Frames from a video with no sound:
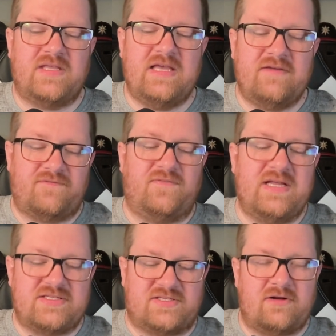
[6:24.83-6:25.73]
if
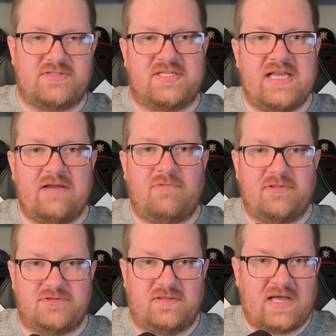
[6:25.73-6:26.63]
it starts to get where
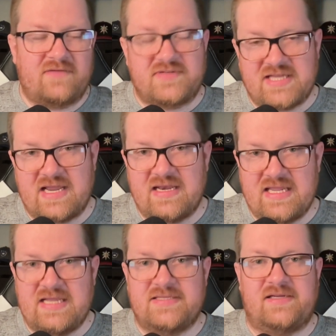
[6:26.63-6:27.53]
there's a lot of
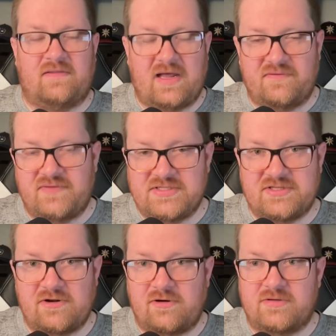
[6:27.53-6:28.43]
attendees and a lot of
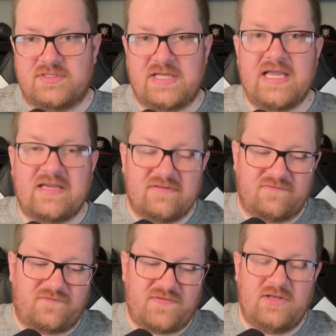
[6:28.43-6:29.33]
visitors, it can
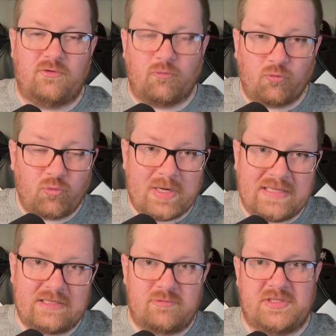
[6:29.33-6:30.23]
feel
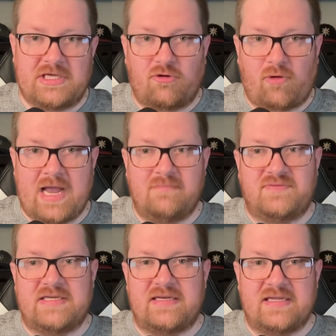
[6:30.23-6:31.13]
really, really
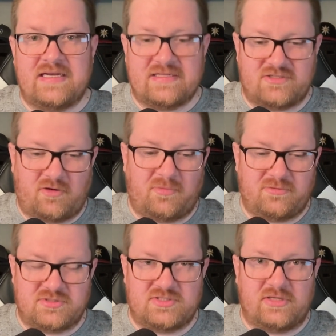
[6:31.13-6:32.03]
cramped and it's
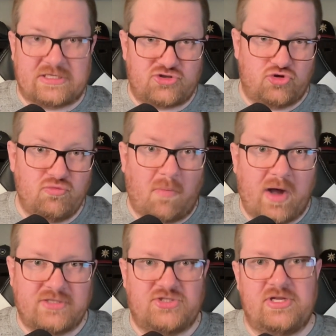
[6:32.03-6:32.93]
almost like too
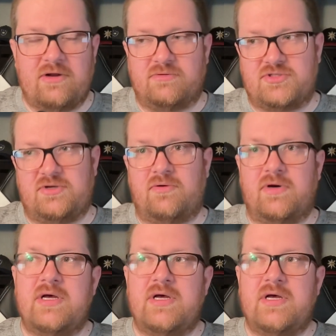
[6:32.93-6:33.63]
much, So